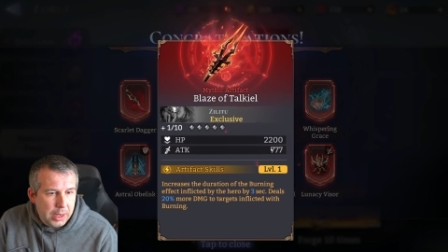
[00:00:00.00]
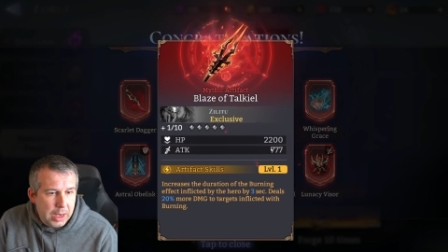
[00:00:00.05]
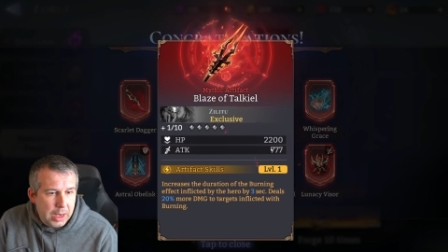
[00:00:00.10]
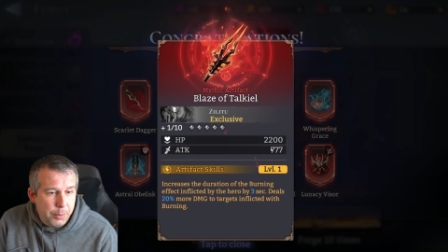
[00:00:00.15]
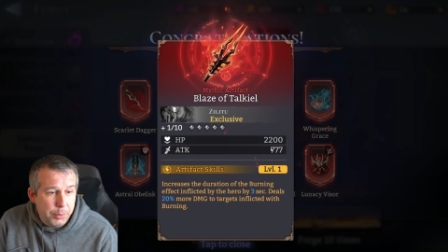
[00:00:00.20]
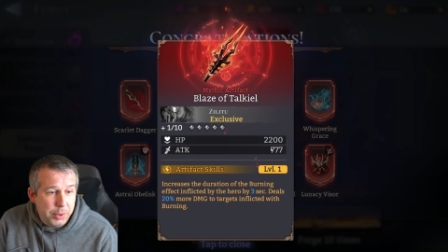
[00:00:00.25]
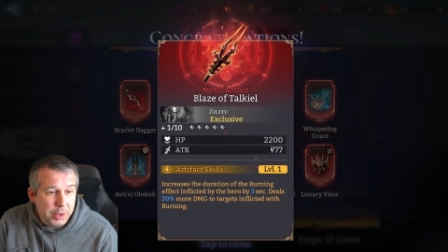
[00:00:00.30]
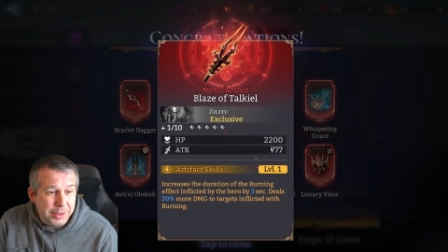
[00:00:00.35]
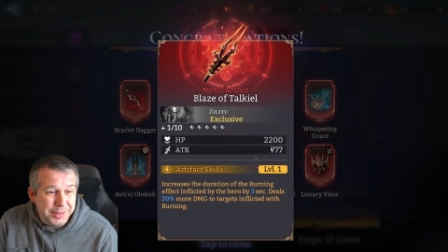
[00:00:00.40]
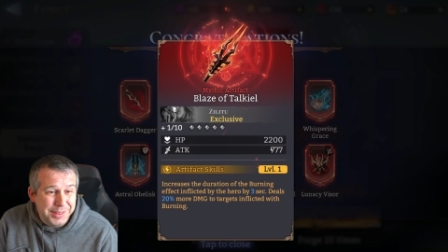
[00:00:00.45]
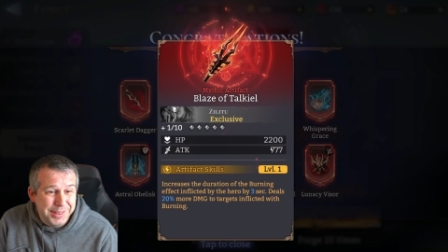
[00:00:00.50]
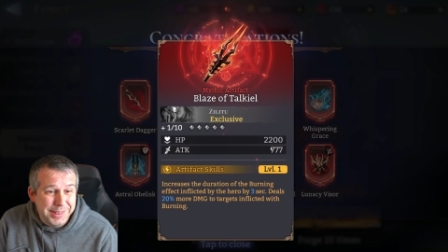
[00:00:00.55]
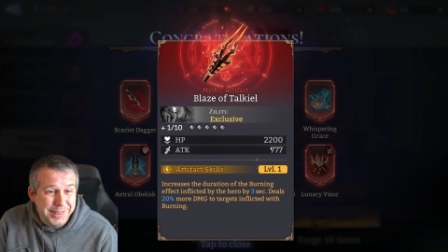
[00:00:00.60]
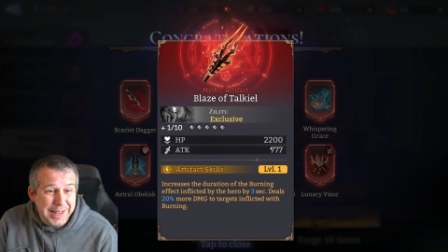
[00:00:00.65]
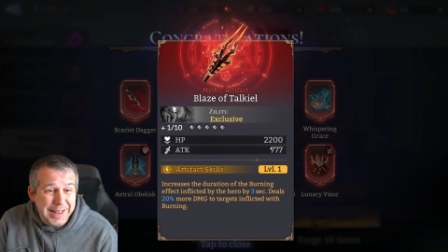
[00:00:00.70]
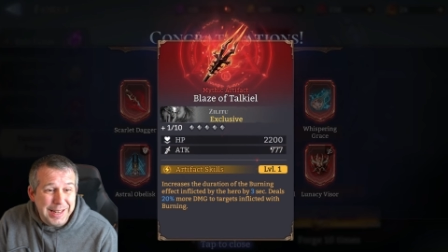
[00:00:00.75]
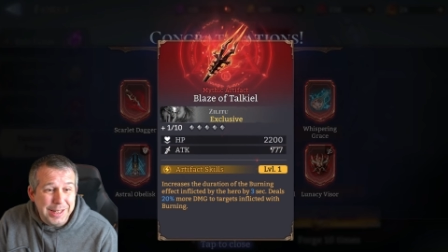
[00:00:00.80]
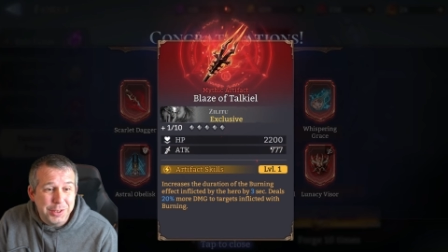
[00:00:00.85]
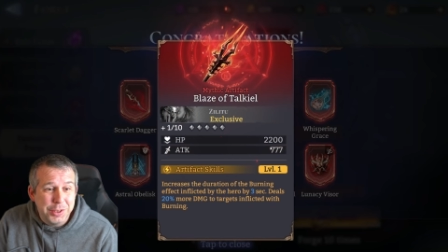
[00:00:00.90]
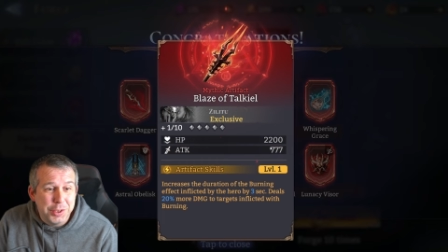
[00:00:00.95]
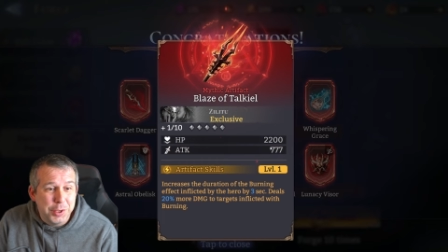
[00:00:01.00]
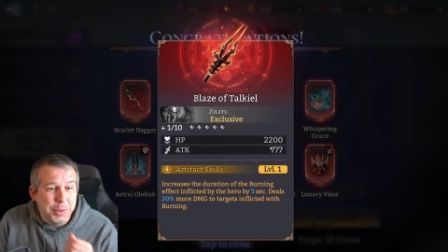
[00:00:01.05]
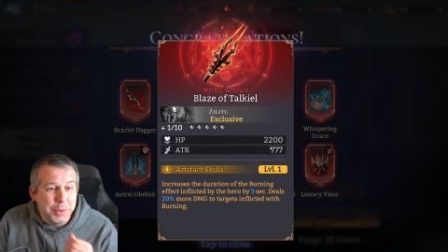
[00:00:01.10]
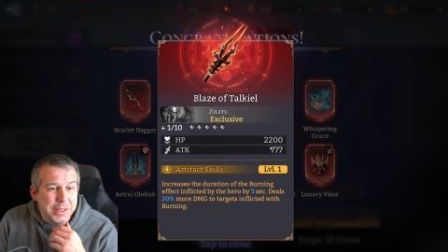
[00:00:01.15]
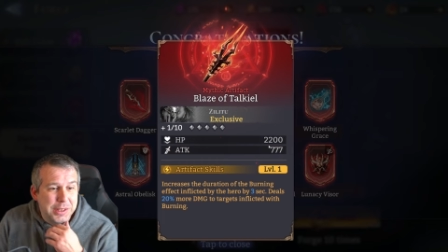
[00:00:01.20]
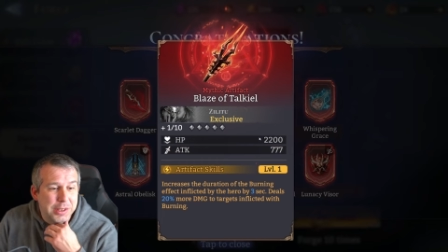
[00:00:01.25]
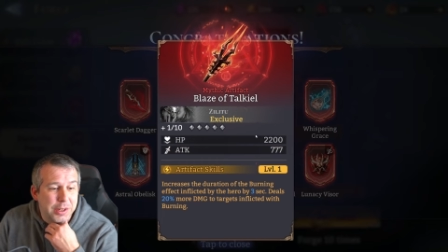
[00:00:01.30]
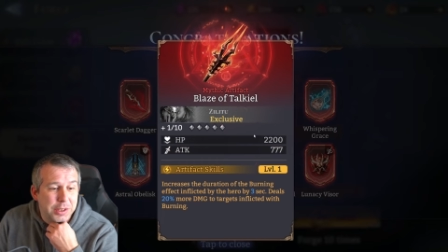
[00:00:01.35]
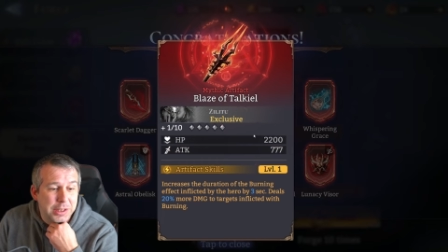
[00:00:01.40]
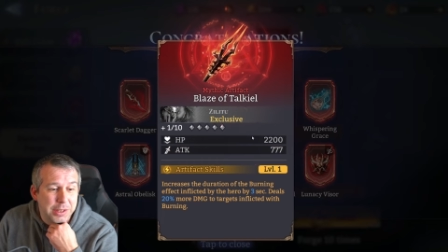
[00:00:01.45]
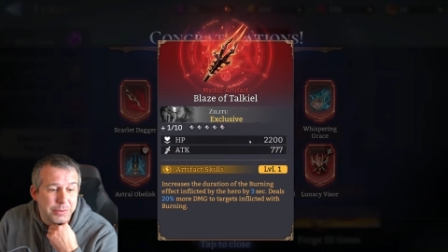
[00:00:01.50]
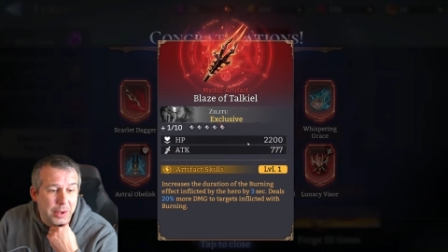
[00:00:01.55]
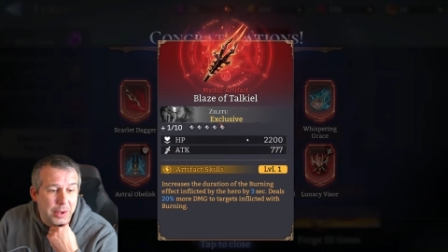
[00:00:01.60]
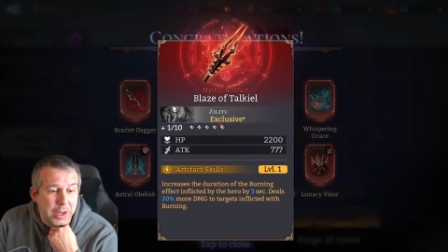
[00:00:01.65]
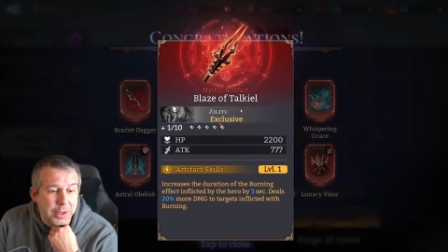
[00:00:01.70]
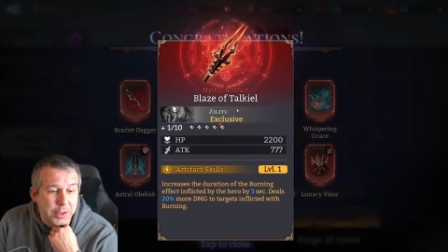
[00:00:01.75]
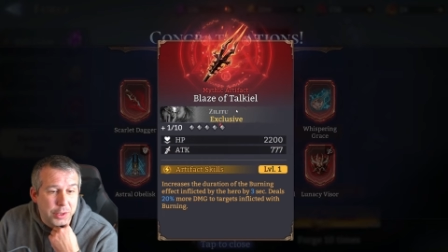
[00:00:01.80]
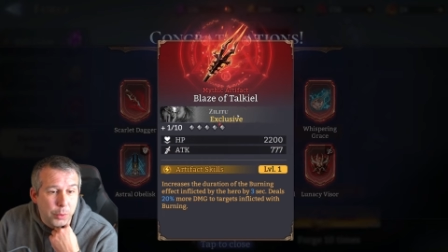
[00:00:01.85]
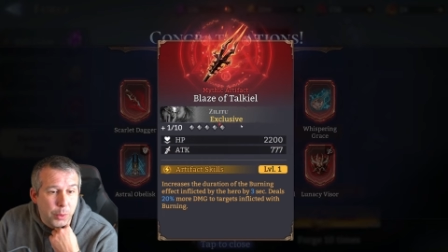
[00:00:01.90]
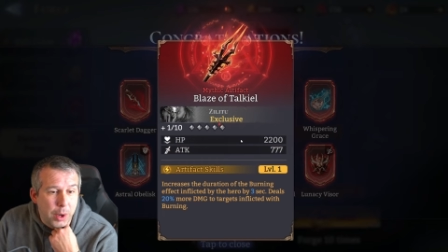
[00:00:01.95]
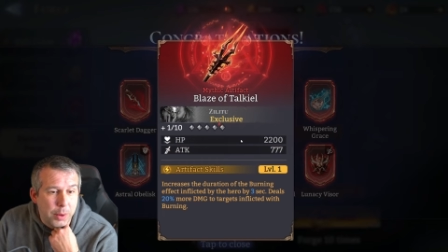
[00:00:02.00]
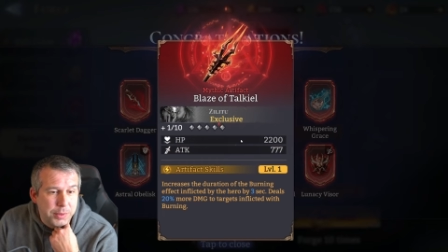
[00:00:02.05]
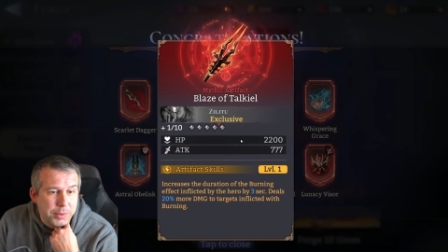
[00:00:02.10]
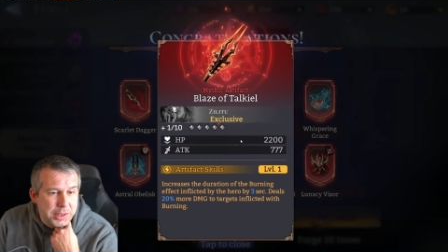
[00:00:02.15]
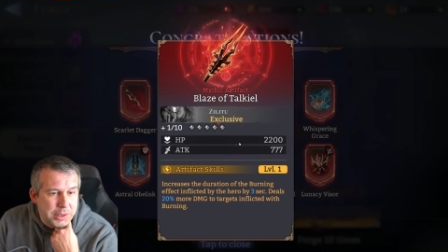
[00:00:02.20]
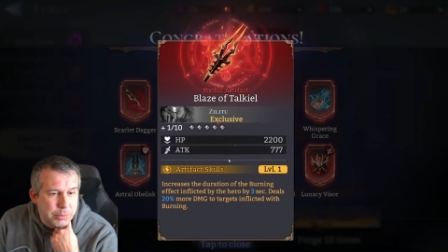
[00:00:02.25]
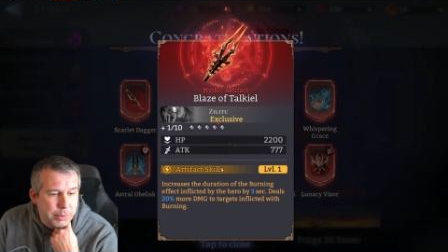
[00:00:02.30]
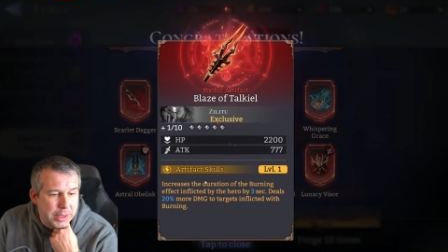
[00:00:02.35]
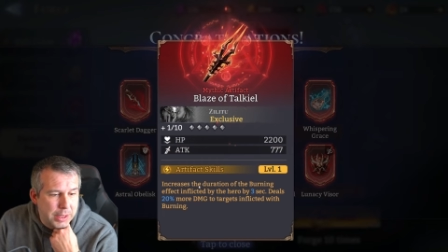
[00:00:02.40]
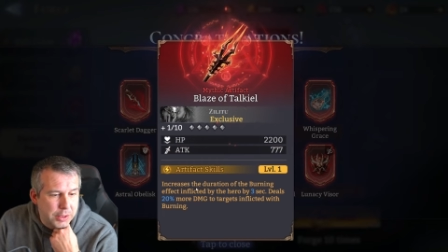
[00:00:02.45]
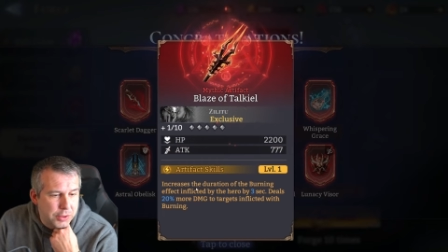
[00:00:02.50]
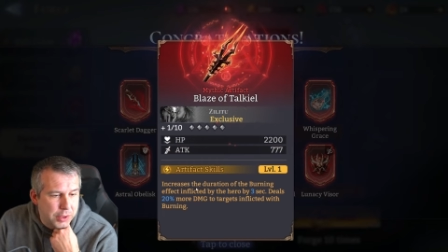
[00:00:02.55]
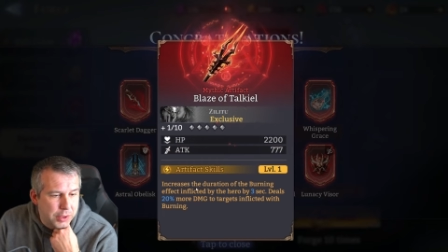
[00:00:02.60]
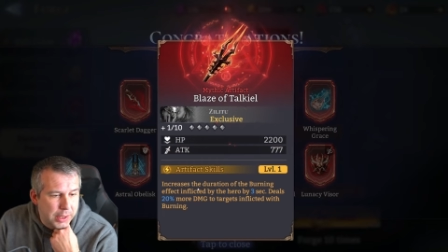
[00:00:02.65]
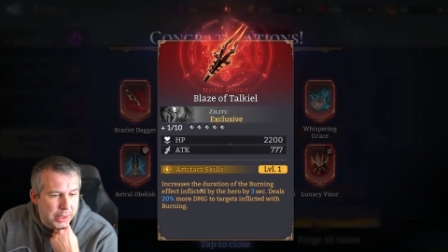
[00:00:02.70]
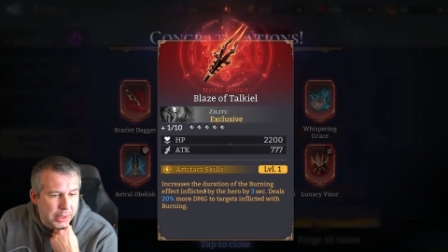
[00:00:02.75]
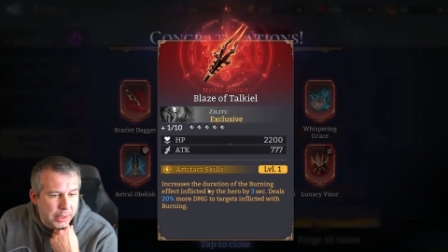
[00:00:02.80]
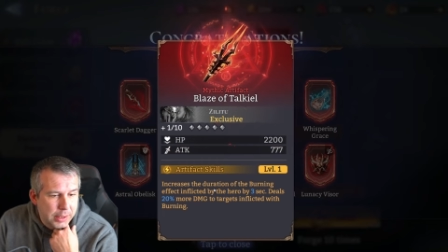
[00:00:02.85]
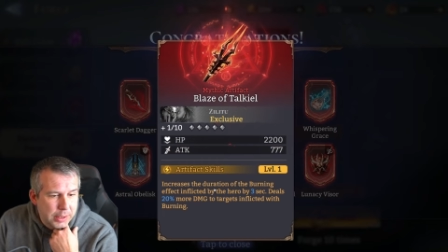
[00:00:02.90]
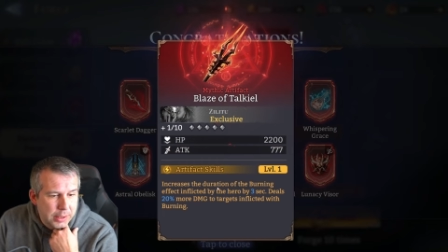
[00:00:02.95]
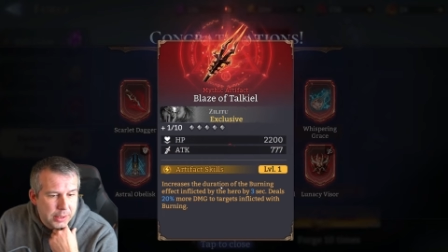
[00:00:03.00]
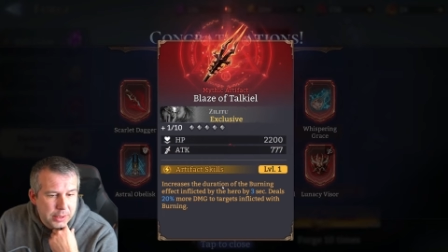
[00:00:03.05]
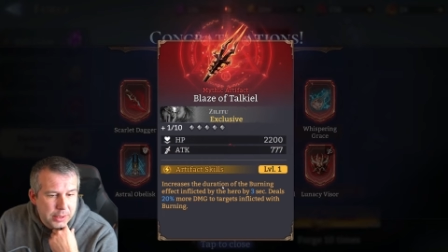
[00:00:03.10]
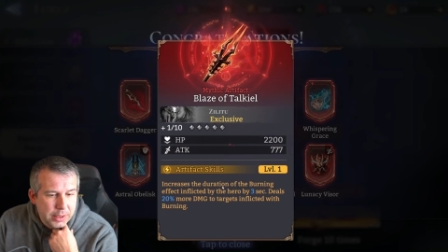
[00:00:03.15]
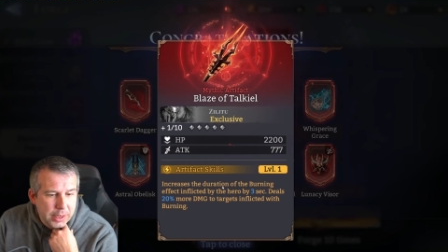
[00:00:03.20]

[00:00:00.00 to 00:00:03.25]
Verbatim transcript: uh, we've got a Zilla 2 exclusive. I do own this one, actually.